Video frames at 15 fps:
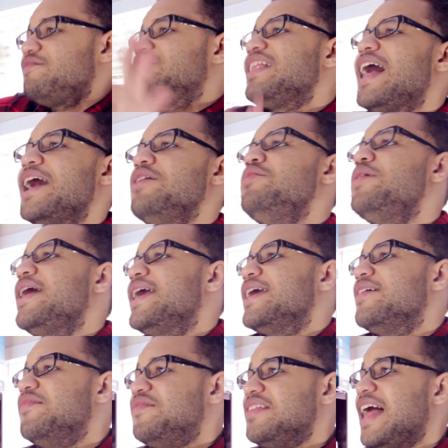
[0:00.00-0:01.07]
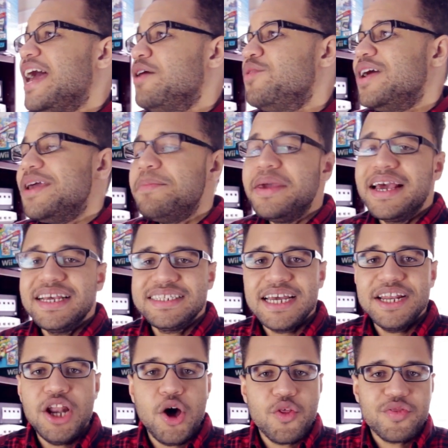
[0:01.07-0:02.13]
fly away, because
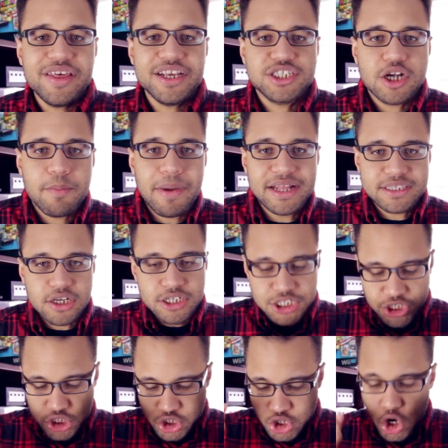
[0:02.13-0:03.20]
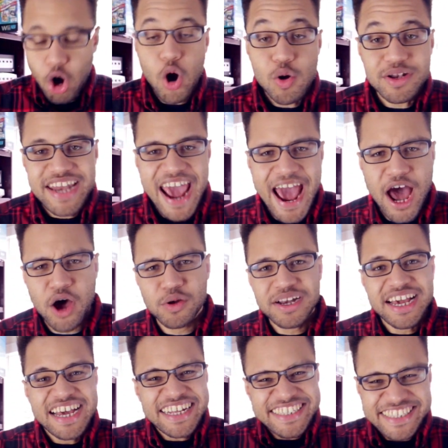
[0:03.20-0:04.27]
I know things are about to just go
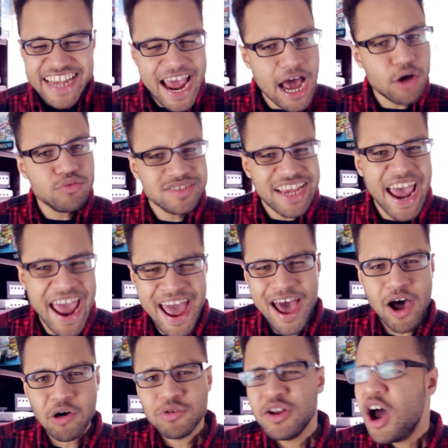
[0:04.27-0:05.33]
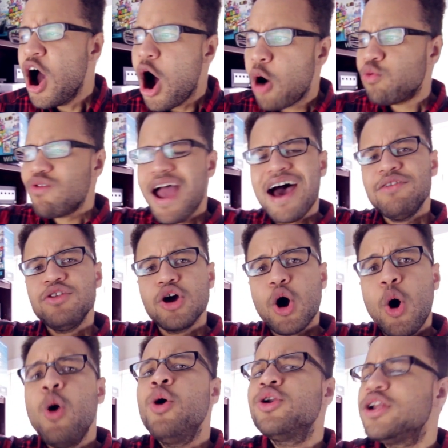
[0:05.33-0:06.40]
down, downtown, around the
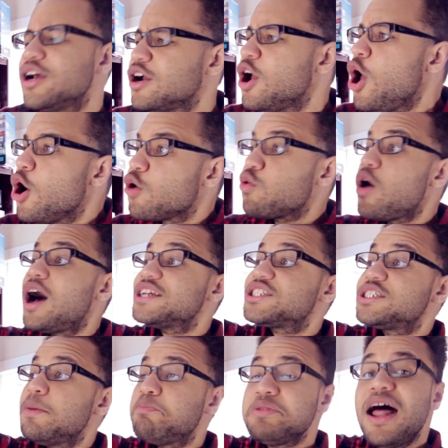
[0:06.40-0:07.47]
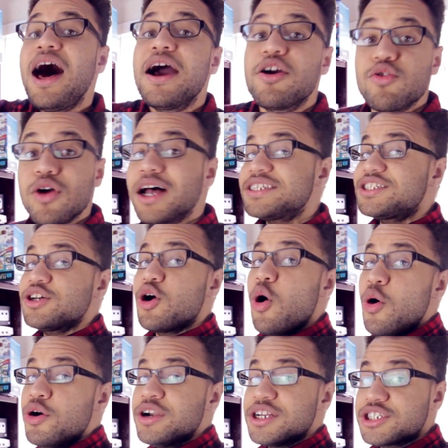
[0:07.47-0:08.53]
corner, cross the block, cross the
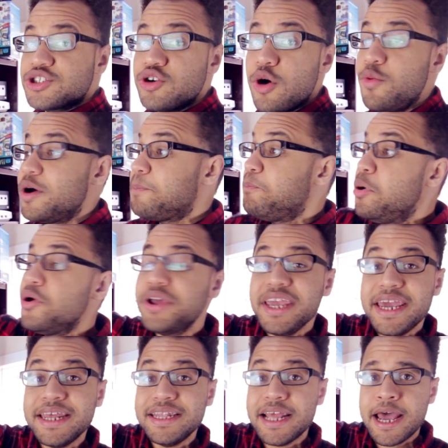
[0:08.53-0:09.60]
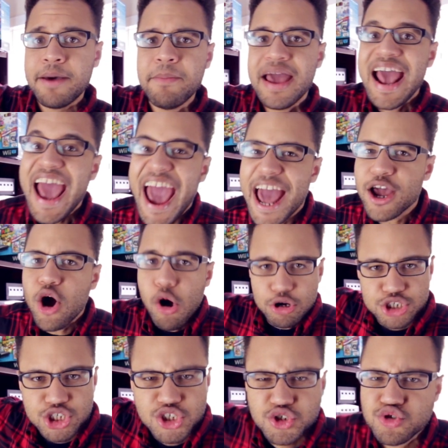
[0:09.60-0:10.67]
corner store with Pookie and them, and go
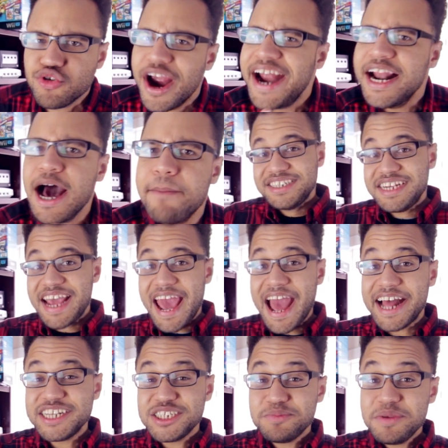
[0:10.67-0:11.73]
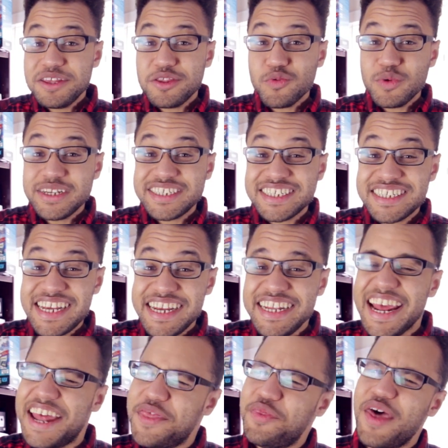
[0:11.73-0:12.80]
straight up. She hands me the receipt,
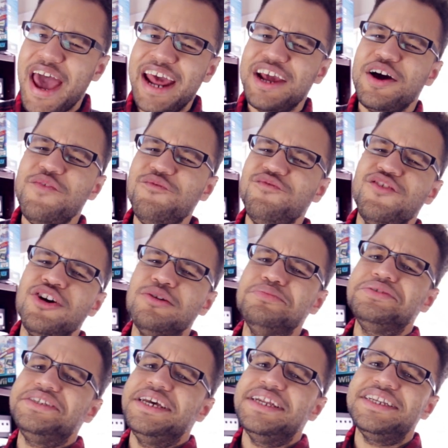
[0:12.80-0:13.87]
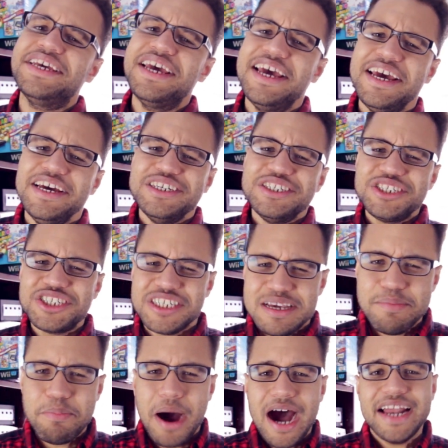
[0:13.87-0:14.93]
and that confirms it.
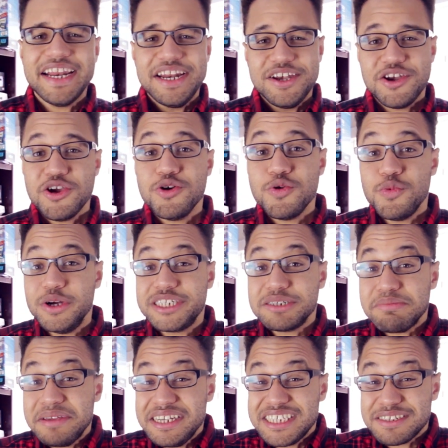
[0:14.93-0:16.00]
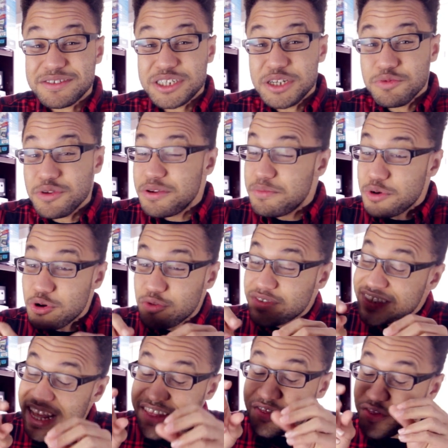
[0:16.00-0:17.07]
She bought it new, which means if she
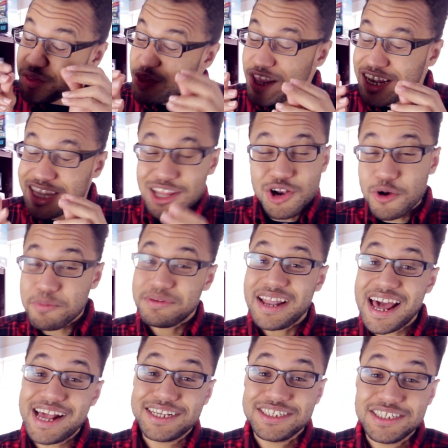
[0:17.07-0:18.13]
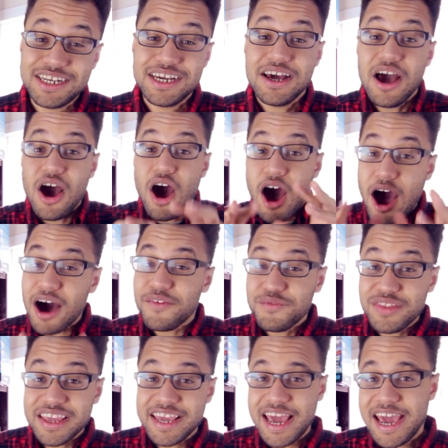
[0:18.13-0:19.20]
removes that thin little plastic
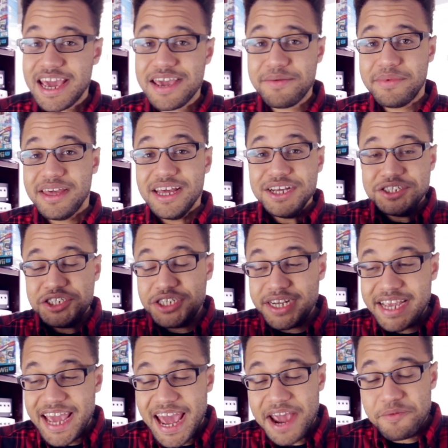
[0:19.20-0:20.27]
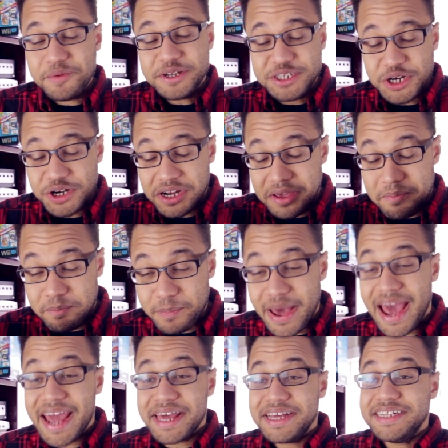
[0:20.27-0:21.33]
off the game, she can't return it
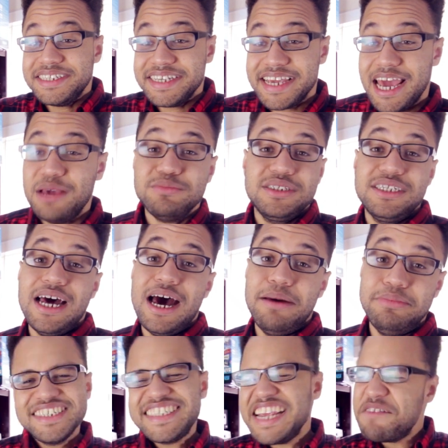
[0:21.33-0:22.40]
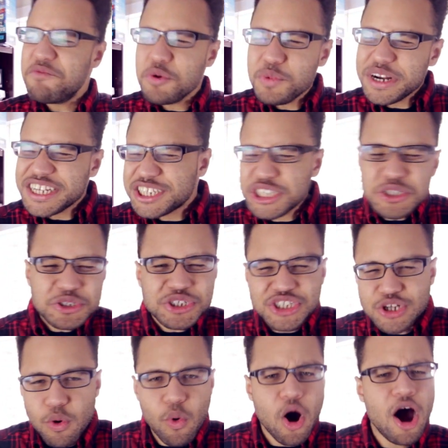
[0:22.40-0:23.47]
back to GameStop. See, everyone is
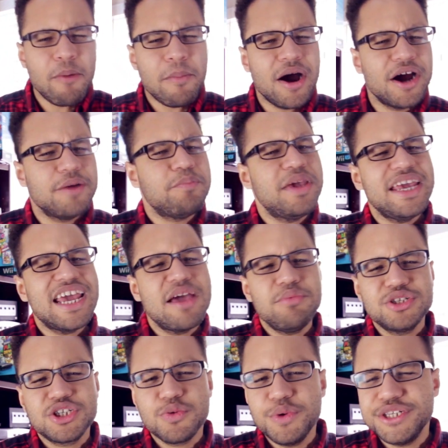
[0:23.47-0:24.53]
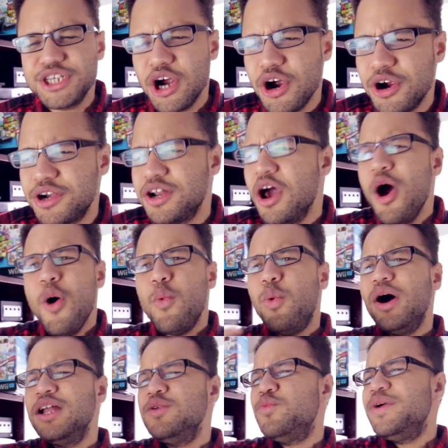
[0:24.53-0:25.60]
used to Walmart being able to return
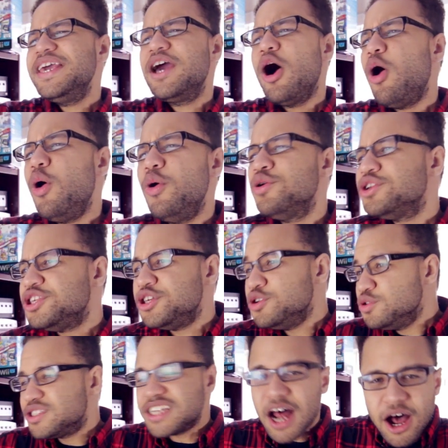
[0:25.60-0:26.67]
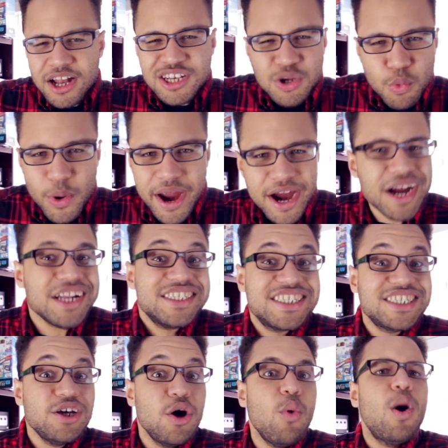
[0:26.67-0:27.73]
1 week old used underwear and
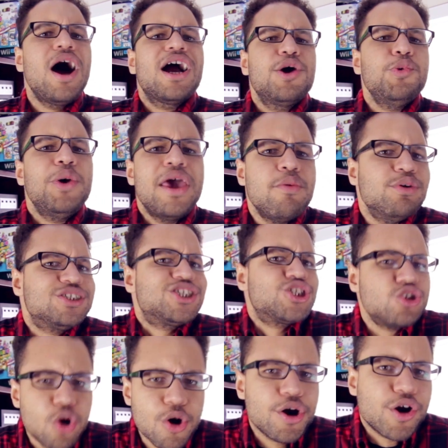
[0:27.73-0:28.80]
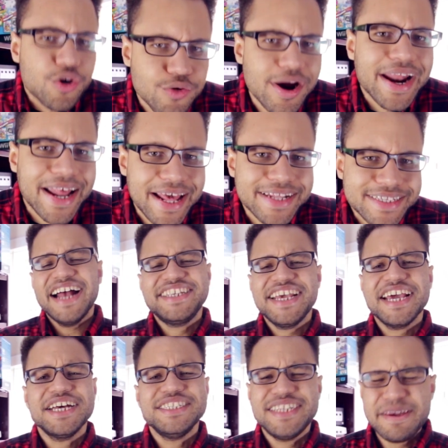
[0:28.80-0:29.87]
still walk away with store credit. I
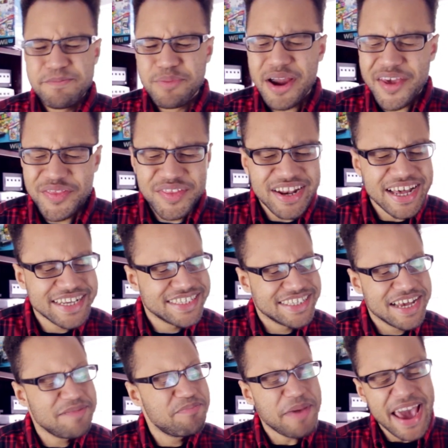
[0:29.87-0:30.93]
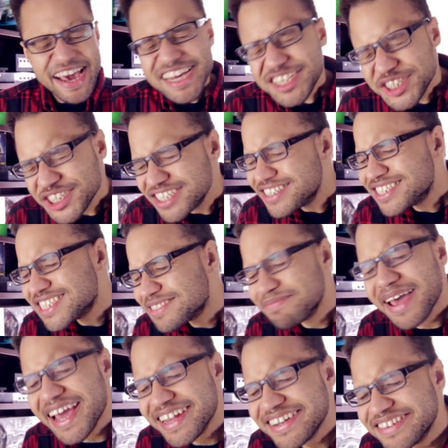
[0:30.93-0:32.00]
take a deep breath and I said, patience,
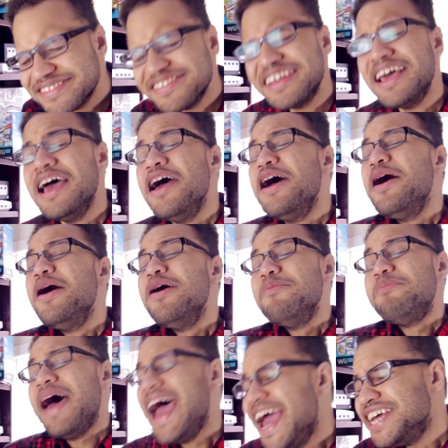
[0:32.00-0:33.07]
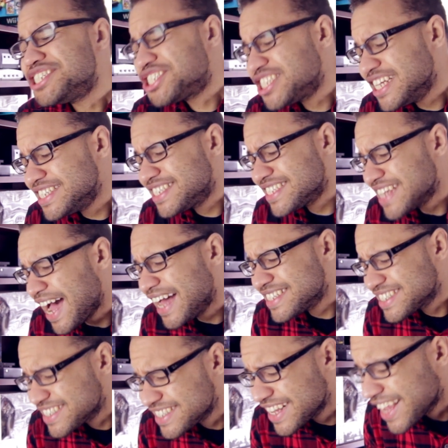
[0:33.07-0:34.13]
man. Patience, I
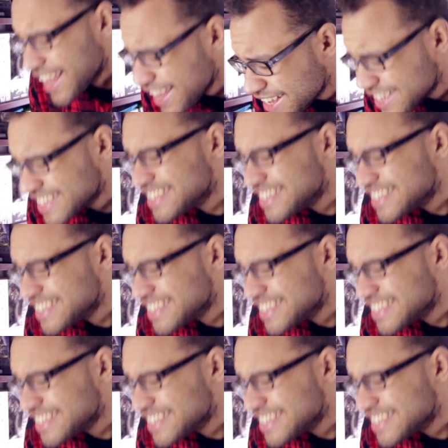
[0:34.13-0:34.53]
say.